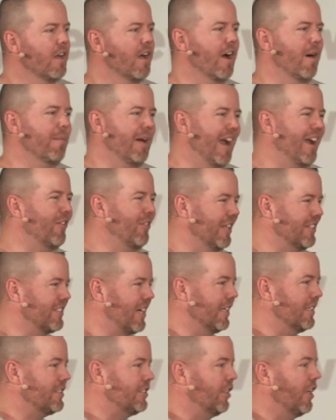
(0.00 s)
I know that's
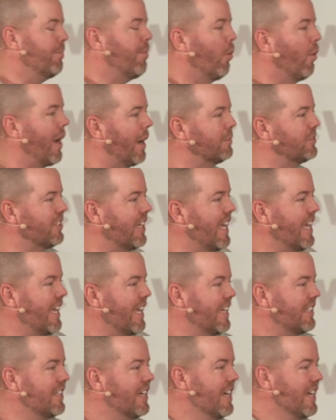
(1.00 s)
kind of silly, but what I'm saying
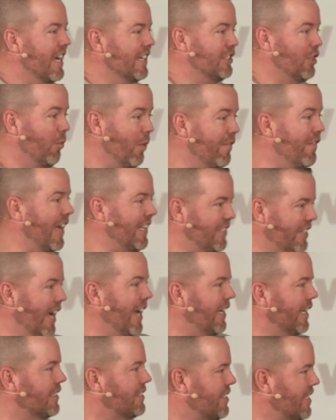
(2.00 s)
is that we've got
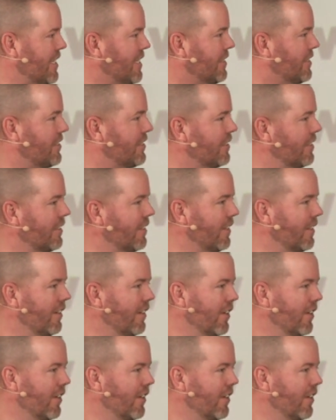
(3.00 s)
tendencies